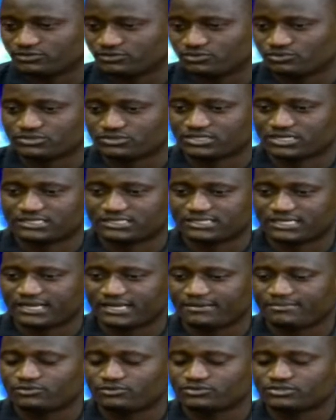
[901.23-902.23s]
to Lusaka
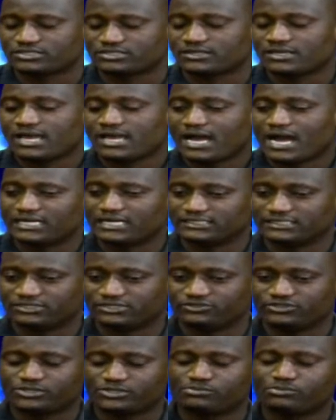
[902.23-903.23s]
Dynamos, and
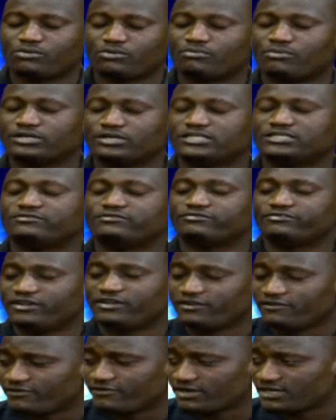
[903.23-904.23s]
Idris Mbombo. It's
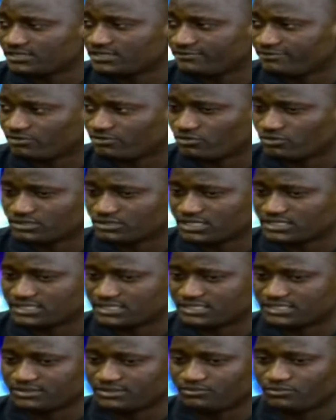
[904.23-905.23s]
very, very difficult as
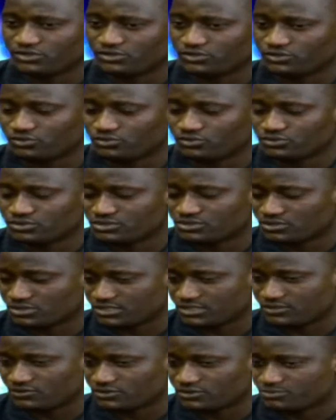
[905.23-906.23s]
a team when you
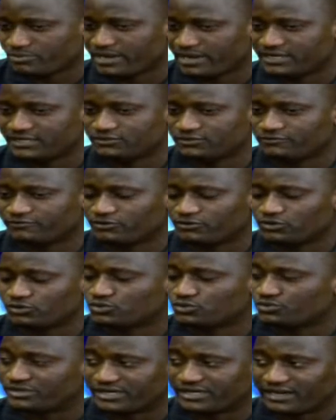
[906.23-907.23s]
lose your spine for you
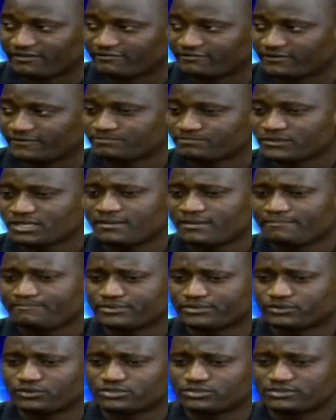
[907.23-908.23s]
to recover,
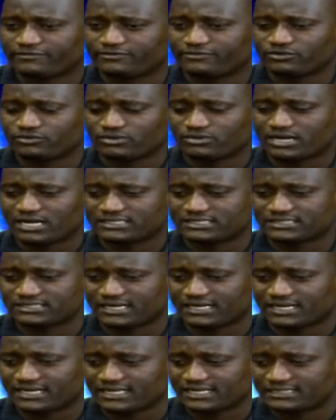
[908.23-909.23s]
because if you look at
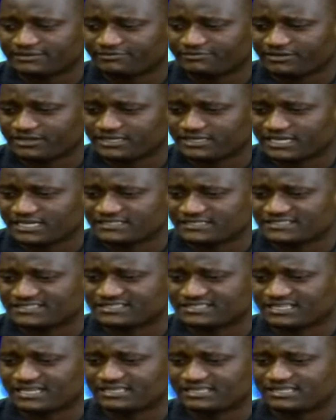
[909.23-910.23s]
Ghana
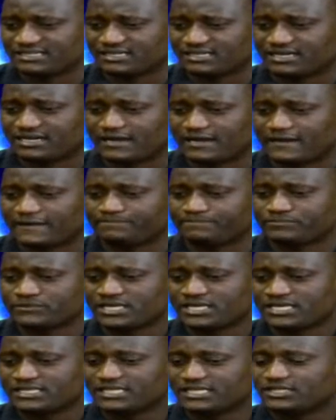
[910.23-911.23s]
defenders, I think
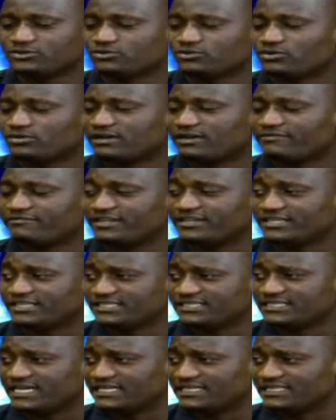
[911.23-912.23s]
they do not have a
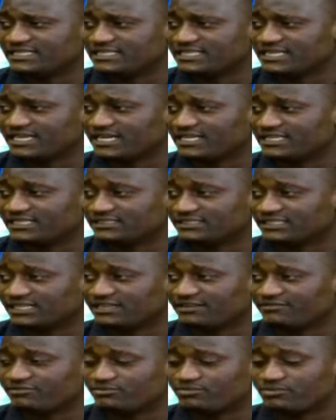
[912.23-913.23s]
leader in their
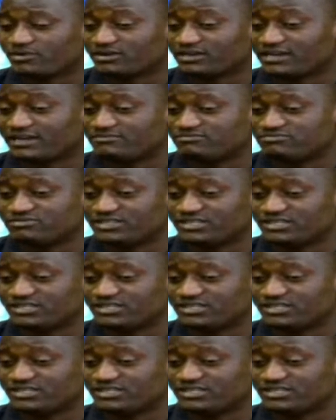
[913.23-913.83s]
Ghana Football Club.